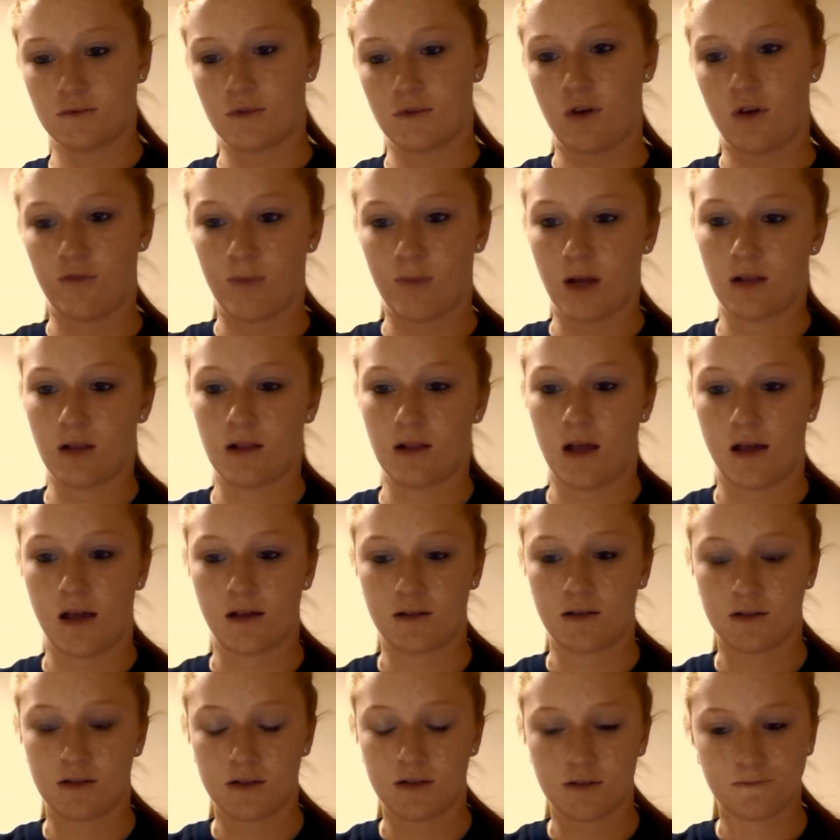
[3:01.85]
of my
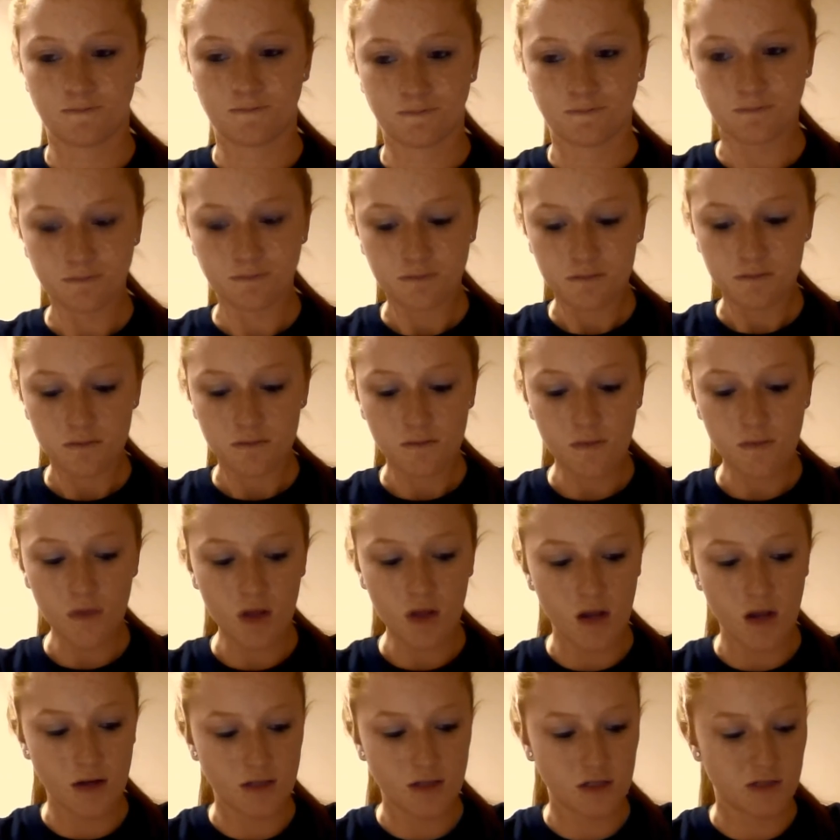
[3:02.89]
legs
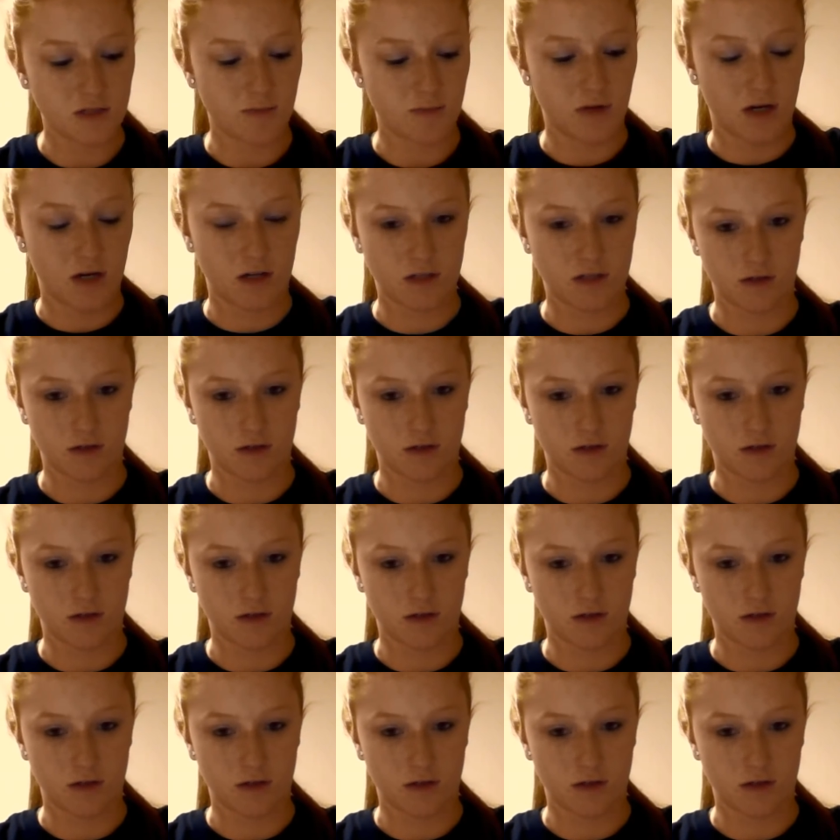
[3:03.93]
and just made it